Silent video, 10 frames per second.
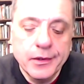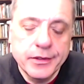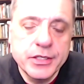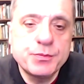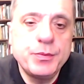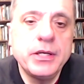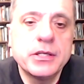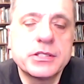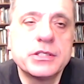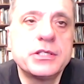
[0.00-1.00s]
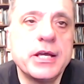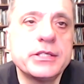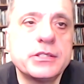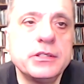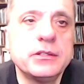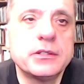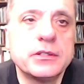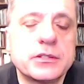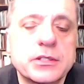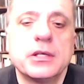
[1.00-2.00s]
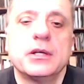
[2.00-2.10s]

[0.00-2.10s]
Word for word: There's been a suggestion that